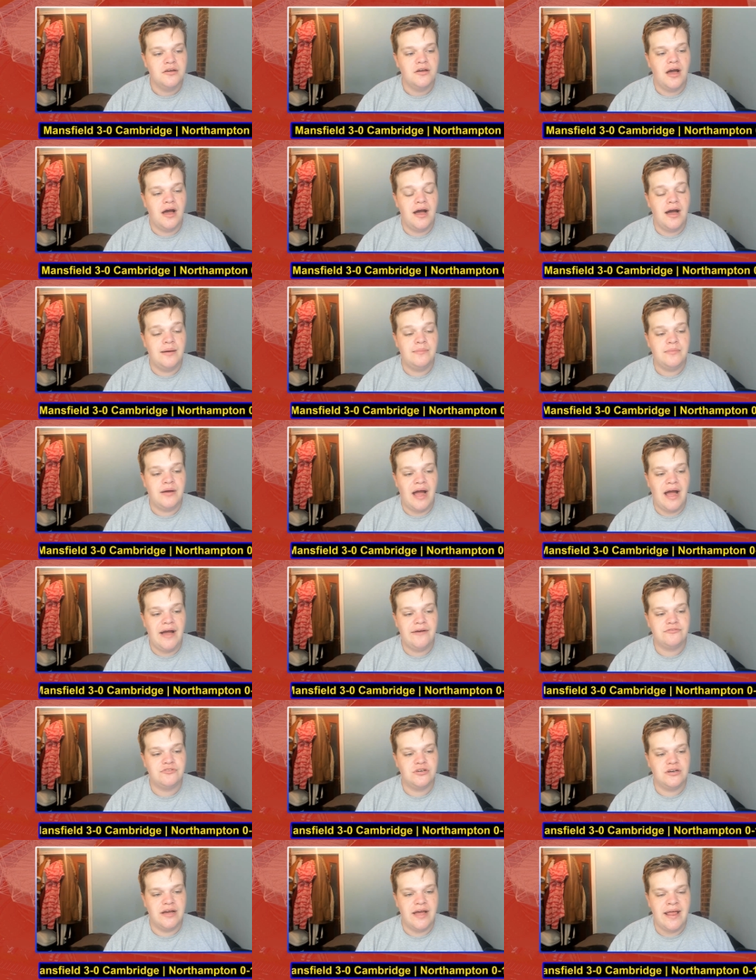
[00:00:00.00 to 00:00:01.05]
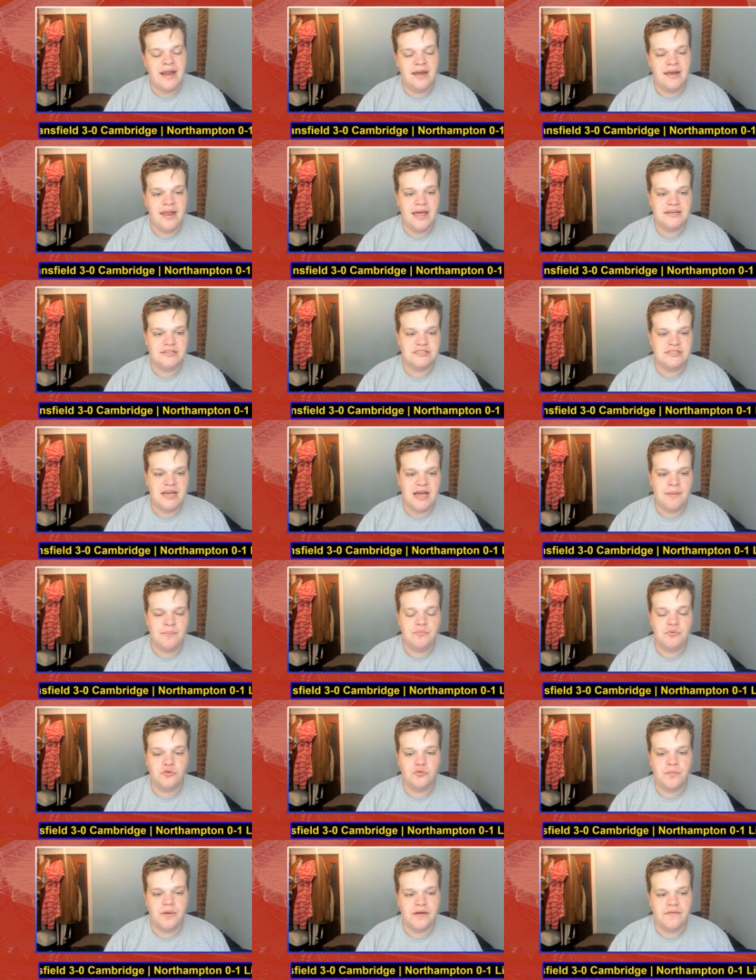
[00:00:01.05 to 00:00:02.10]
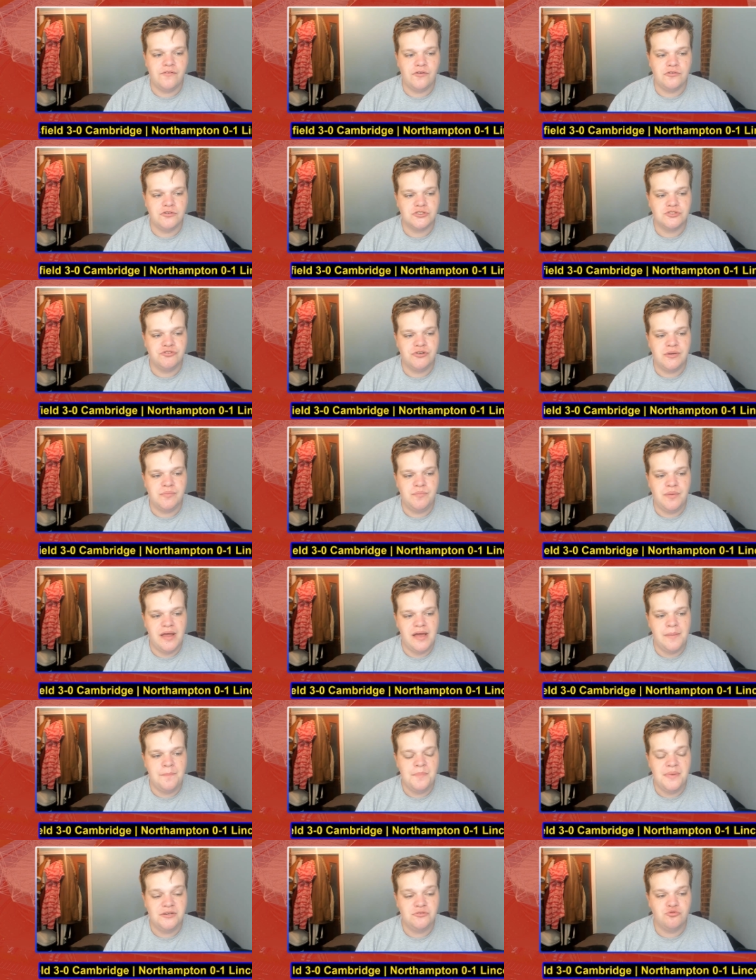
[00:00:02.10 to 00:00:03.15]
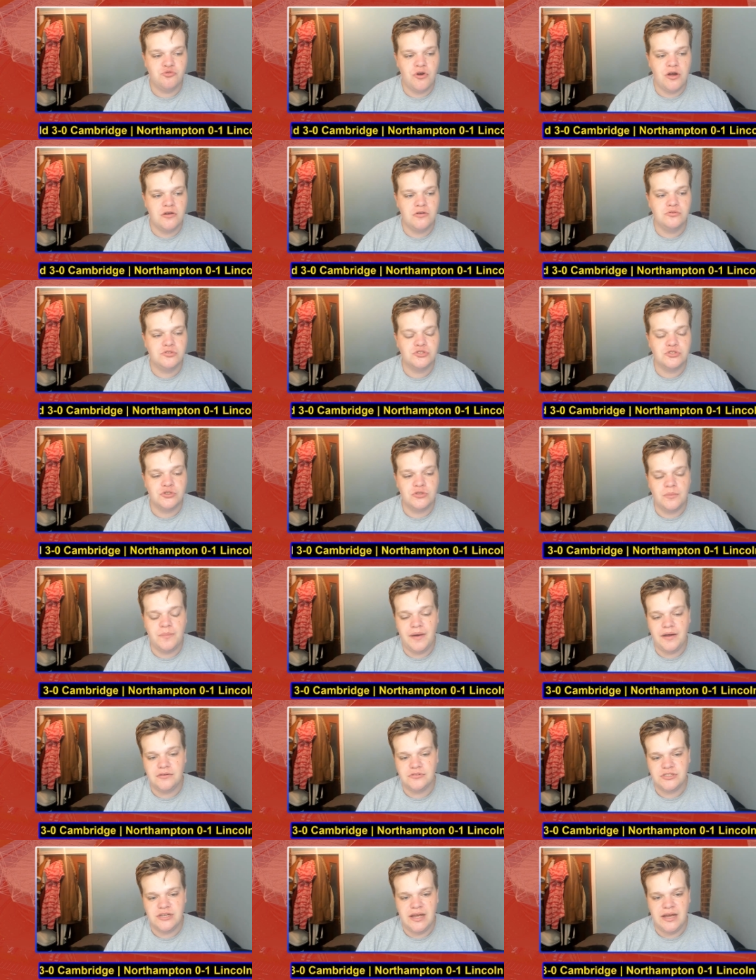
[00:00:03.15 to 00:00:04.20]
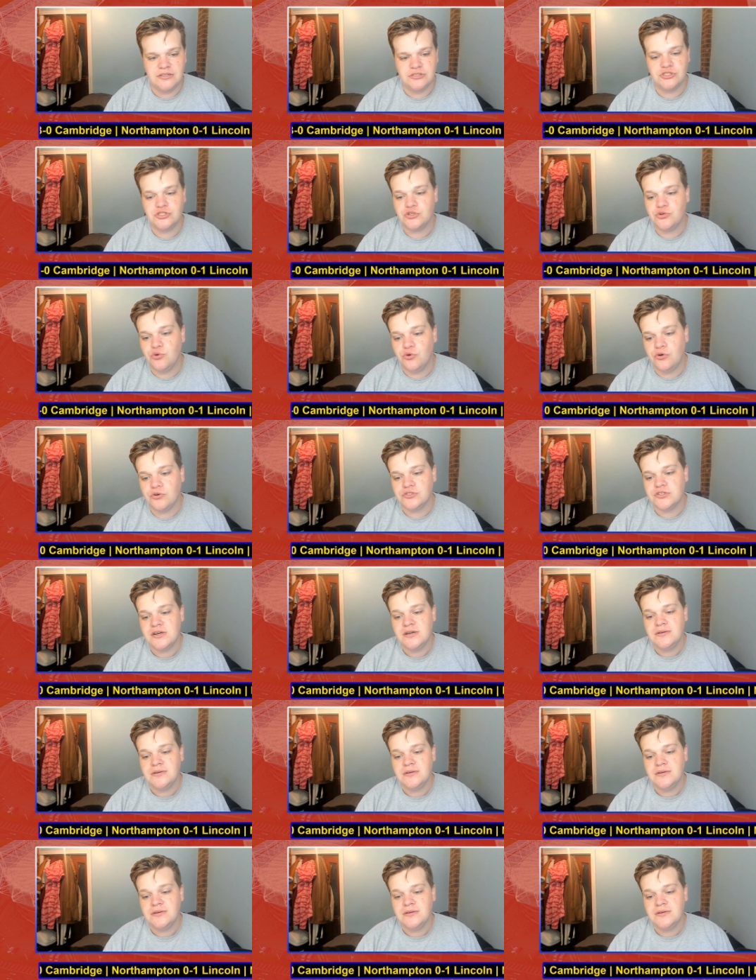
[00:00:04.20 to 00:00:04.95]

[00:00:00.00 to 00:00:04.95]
After an alleged handball by a Forest Green player, Mitch Rose took the penalty and scored,